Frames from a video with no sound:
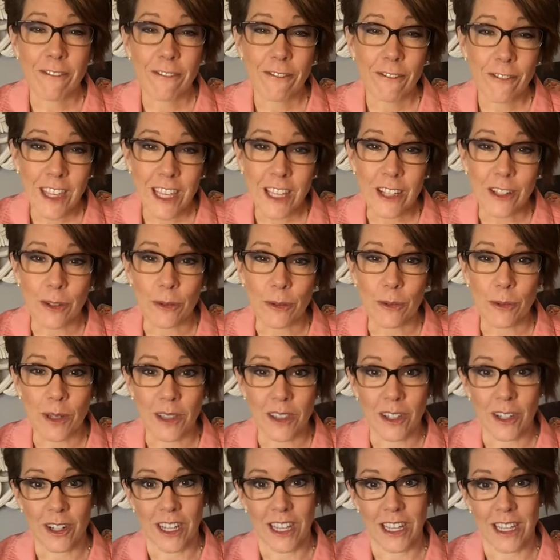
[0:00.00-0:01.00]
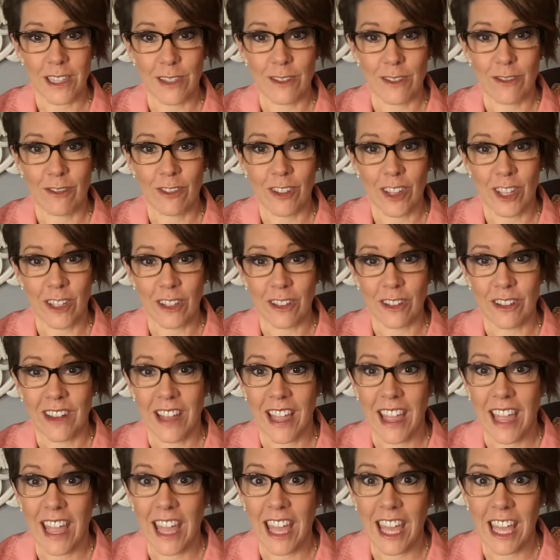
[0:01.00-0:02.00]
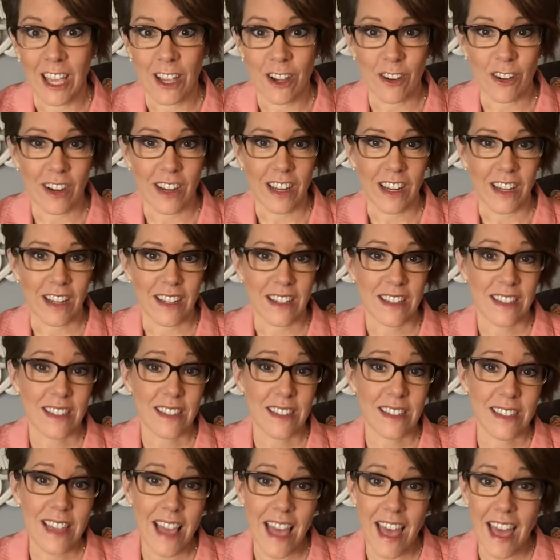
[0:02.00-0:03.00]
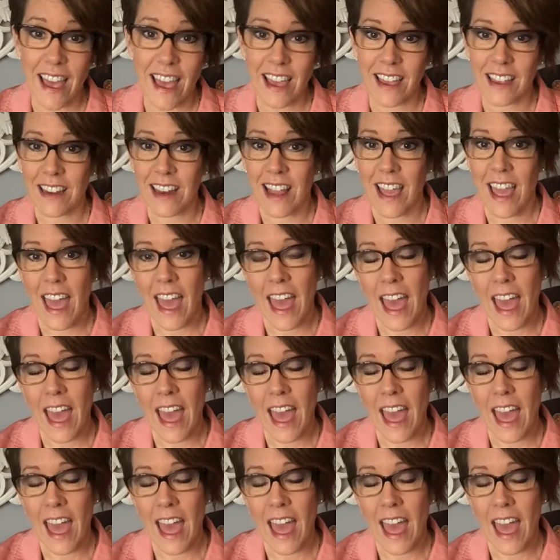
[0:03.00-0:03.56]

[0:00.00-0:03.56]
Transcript: feel what their kids feel angry, sad,